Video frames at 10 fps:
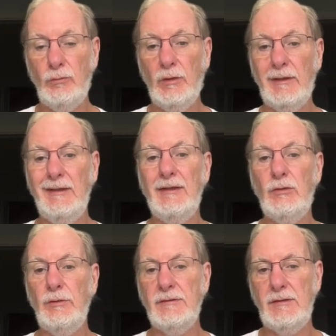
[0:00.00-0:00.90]
You will
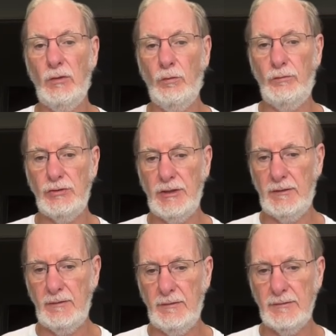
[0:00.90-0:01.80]
increase the
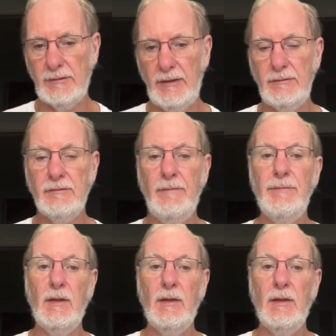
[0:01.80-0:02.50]
overjet in this case,